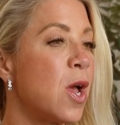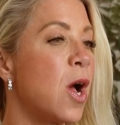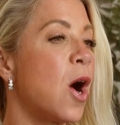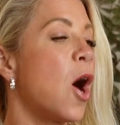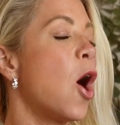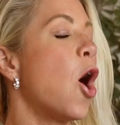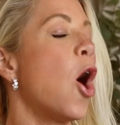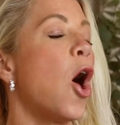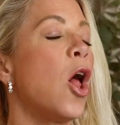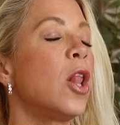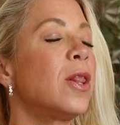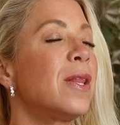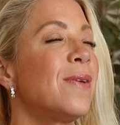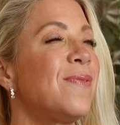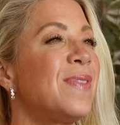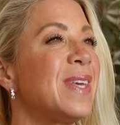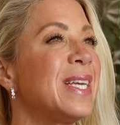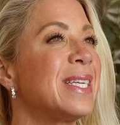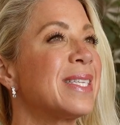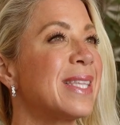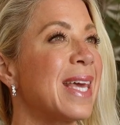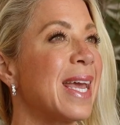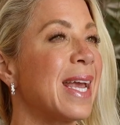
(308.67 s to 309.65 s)
all of
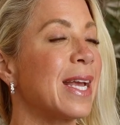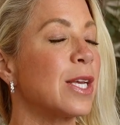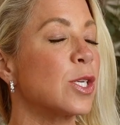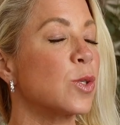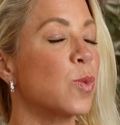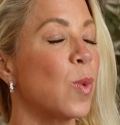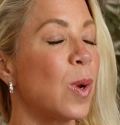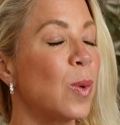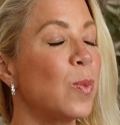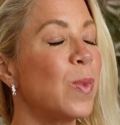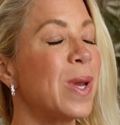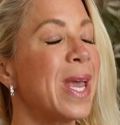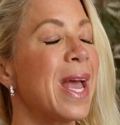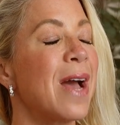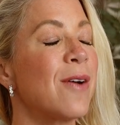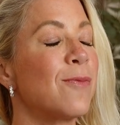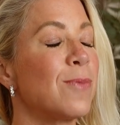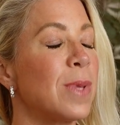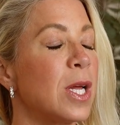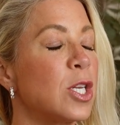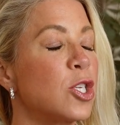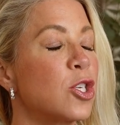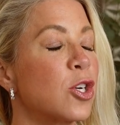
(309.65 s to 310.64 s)
these things, when we have
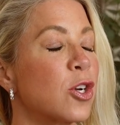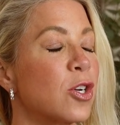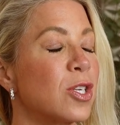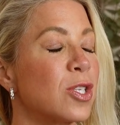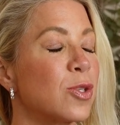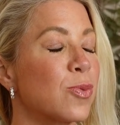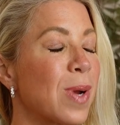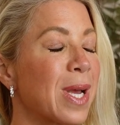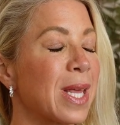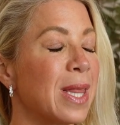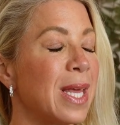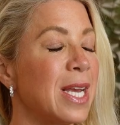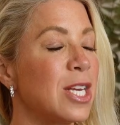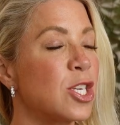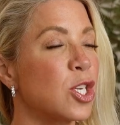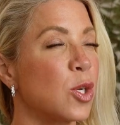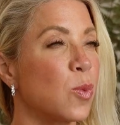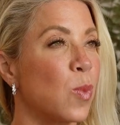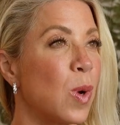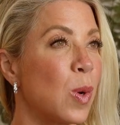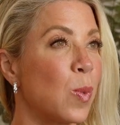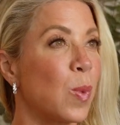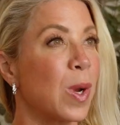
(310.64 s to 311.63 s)
blood sugar
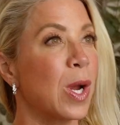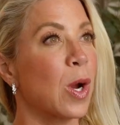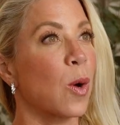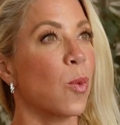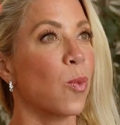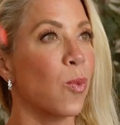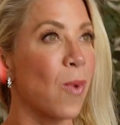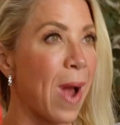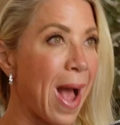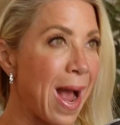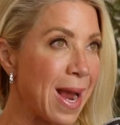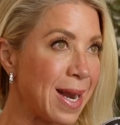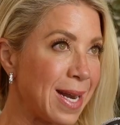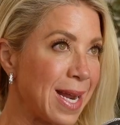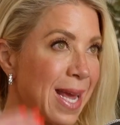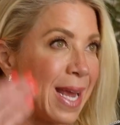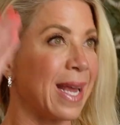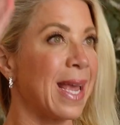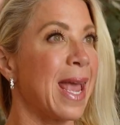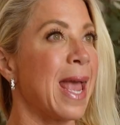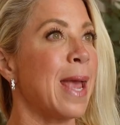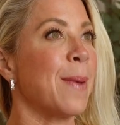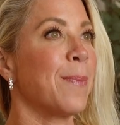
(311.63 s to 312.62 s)
dysregulation, when we are
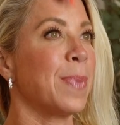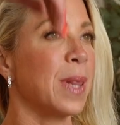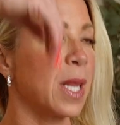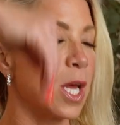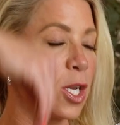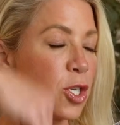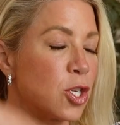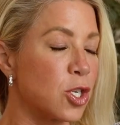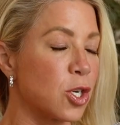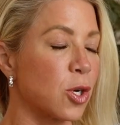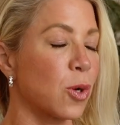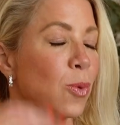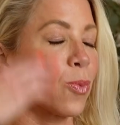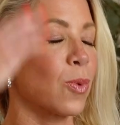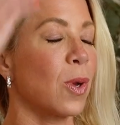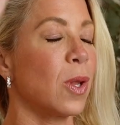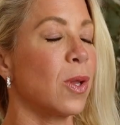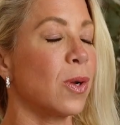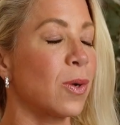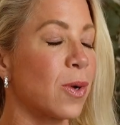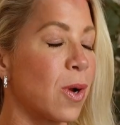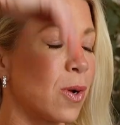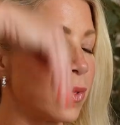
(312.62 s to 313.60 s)
riding a blood sugar
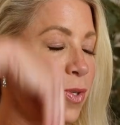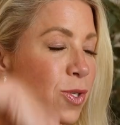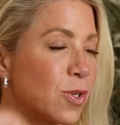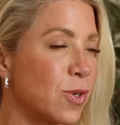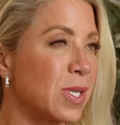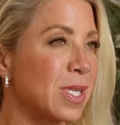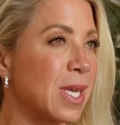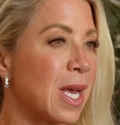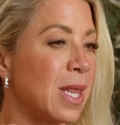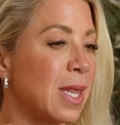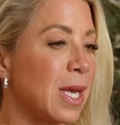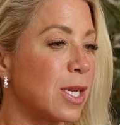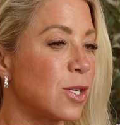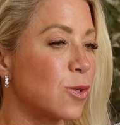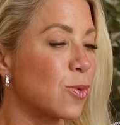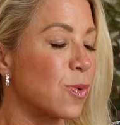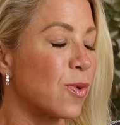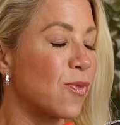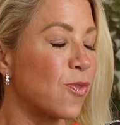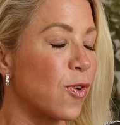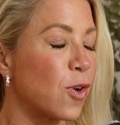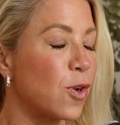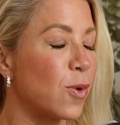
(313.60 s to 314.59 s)
roller coaster, as I like to
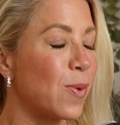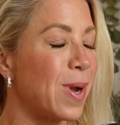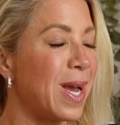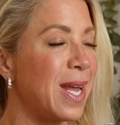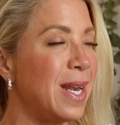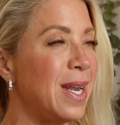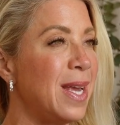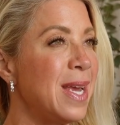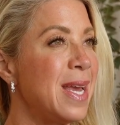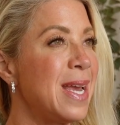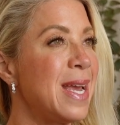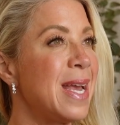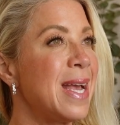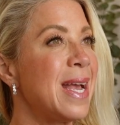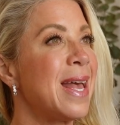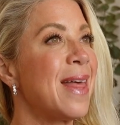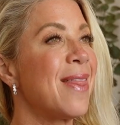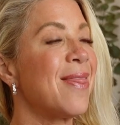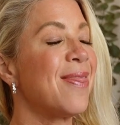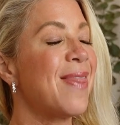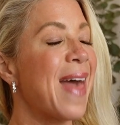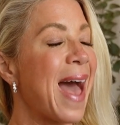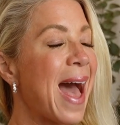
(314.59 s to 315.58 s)
refer to it,
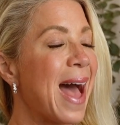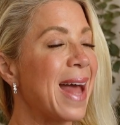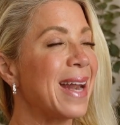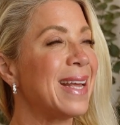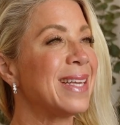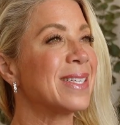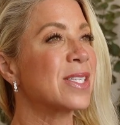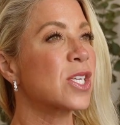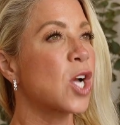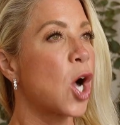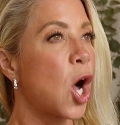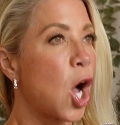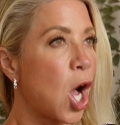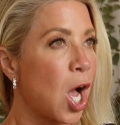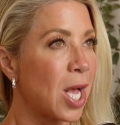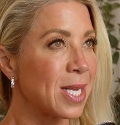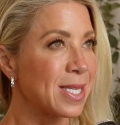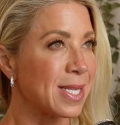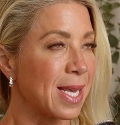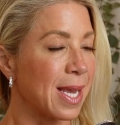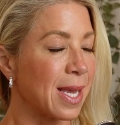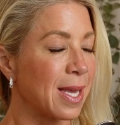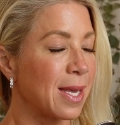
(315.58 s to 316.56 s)
that is
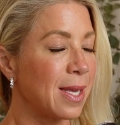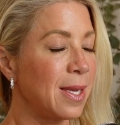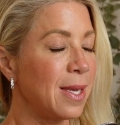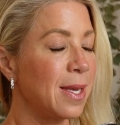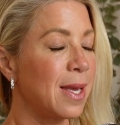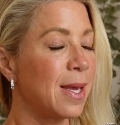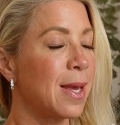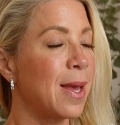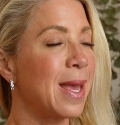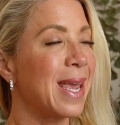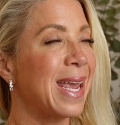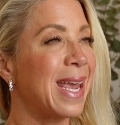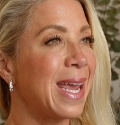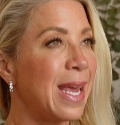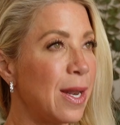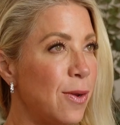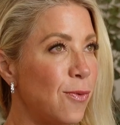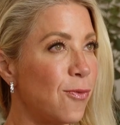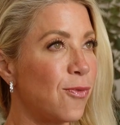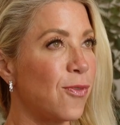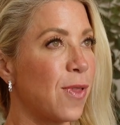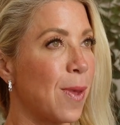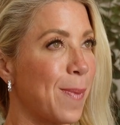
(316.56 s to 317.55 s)
causing
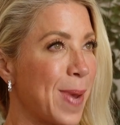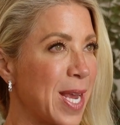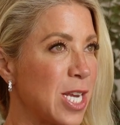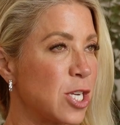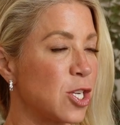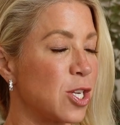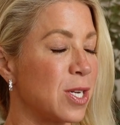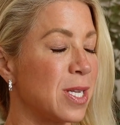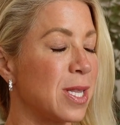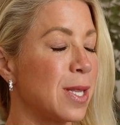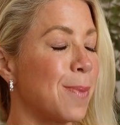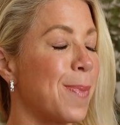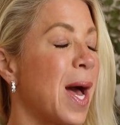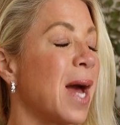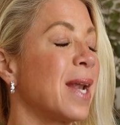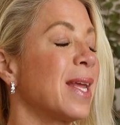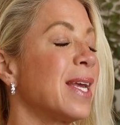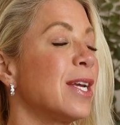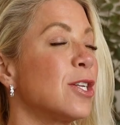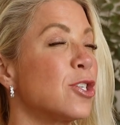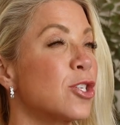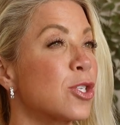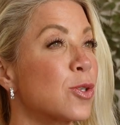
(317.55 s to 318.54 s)
inflammation in the
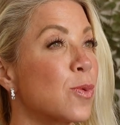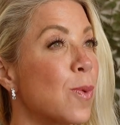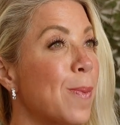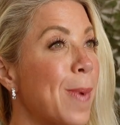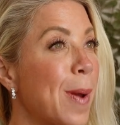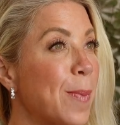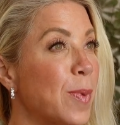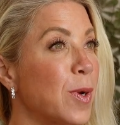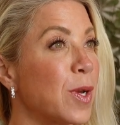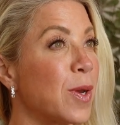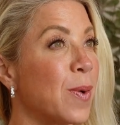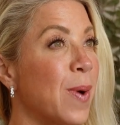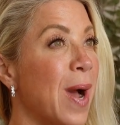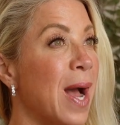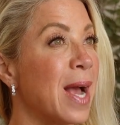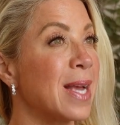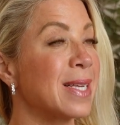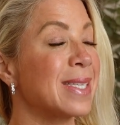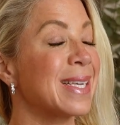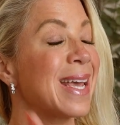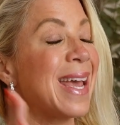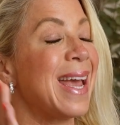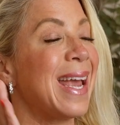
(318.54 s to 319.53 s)
body. And just remember, you
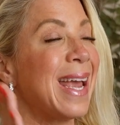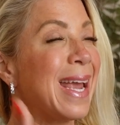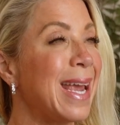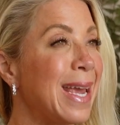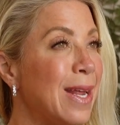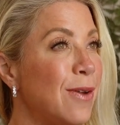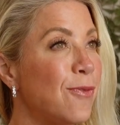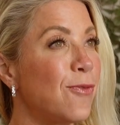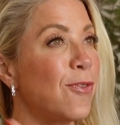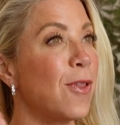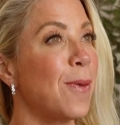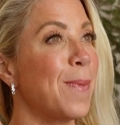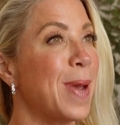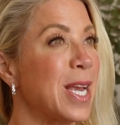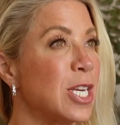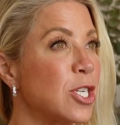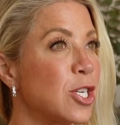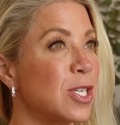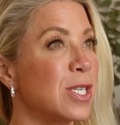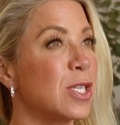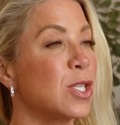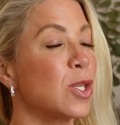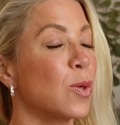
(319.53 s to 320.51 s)
guys,
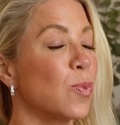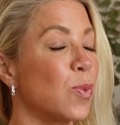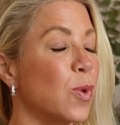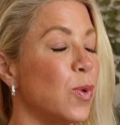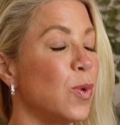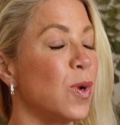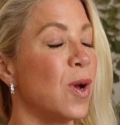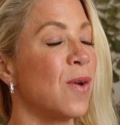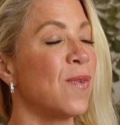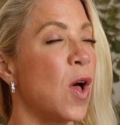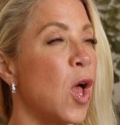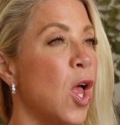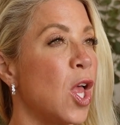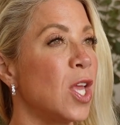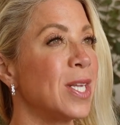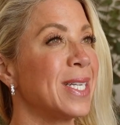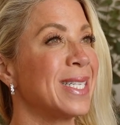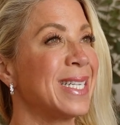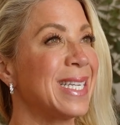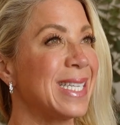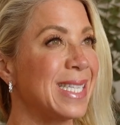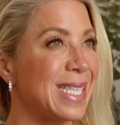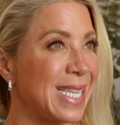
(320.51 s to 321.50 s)
inflammation is the root of all
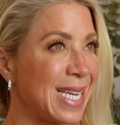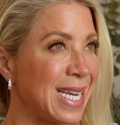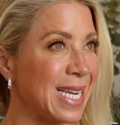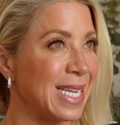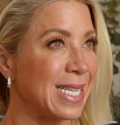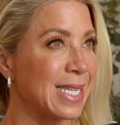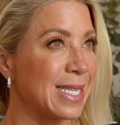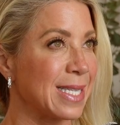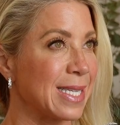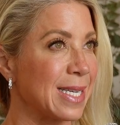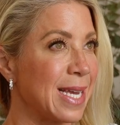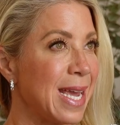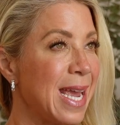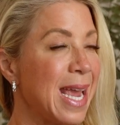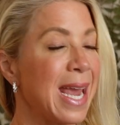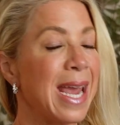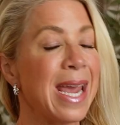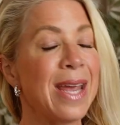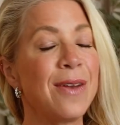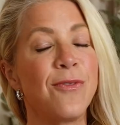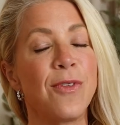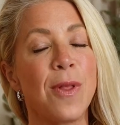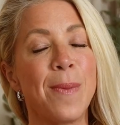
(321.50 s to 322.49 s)
disease.
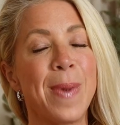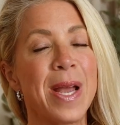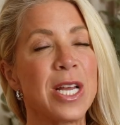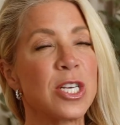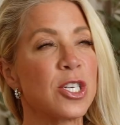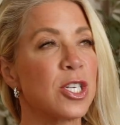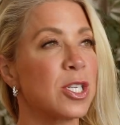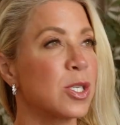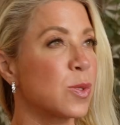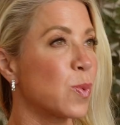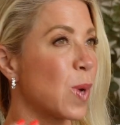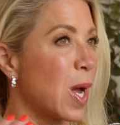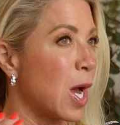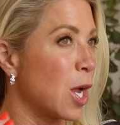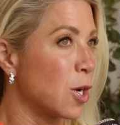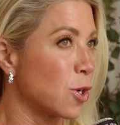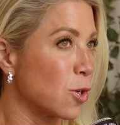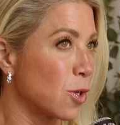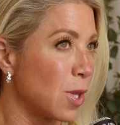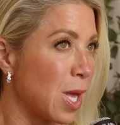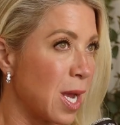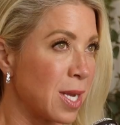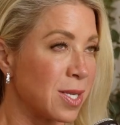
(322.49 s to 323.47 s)
Inflammation is what
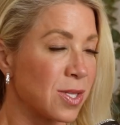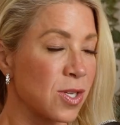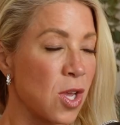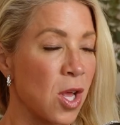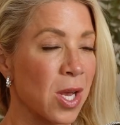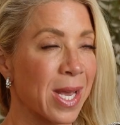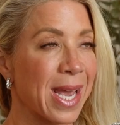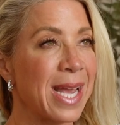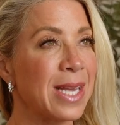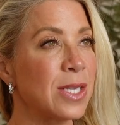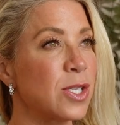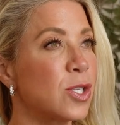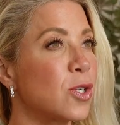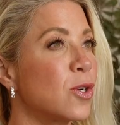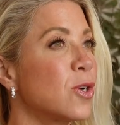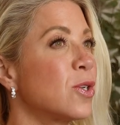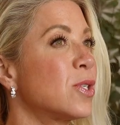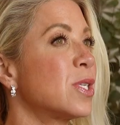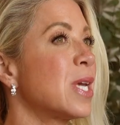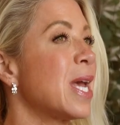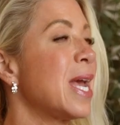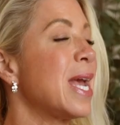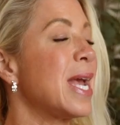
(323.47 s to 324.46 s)
underlies all
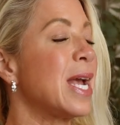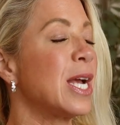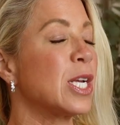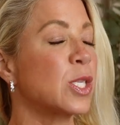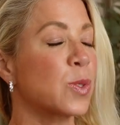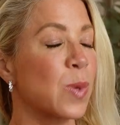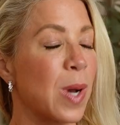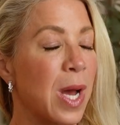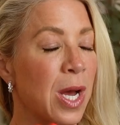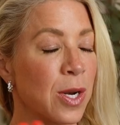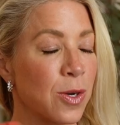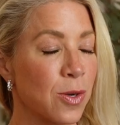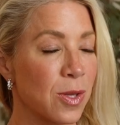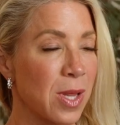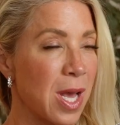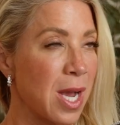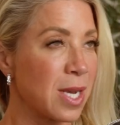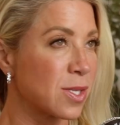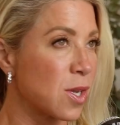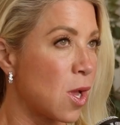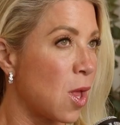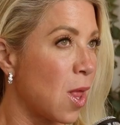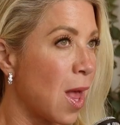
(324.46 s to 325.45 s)
cancers. It's what
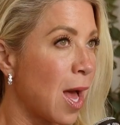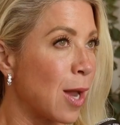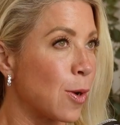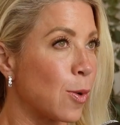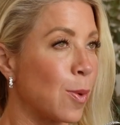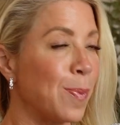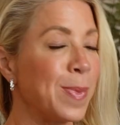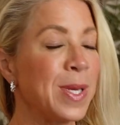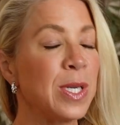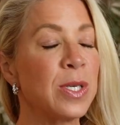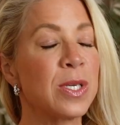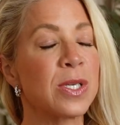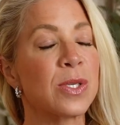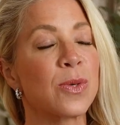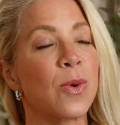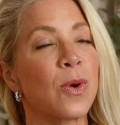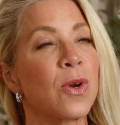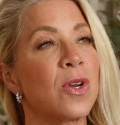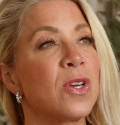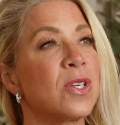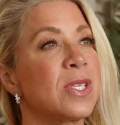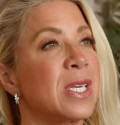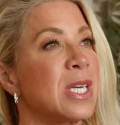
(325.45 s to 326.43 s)
underlies all autoimmune
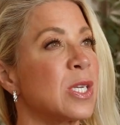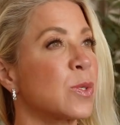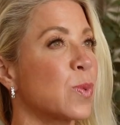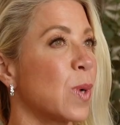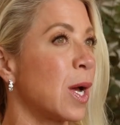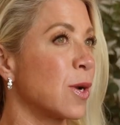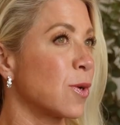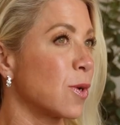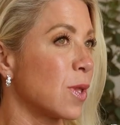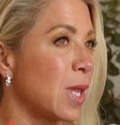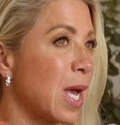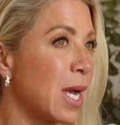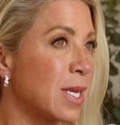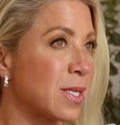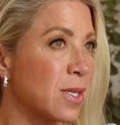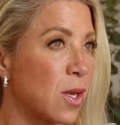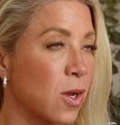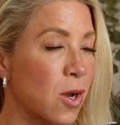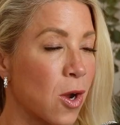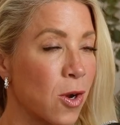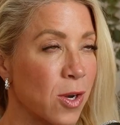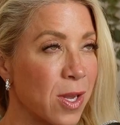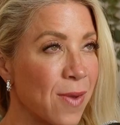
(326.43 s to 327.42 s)
disorders. It's what underlies
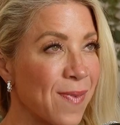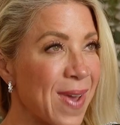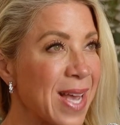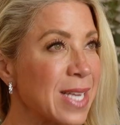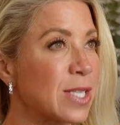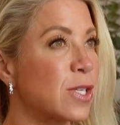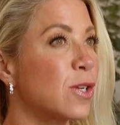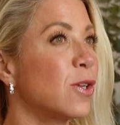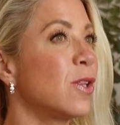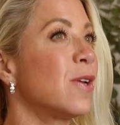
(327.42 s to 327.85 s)
all cardiovascular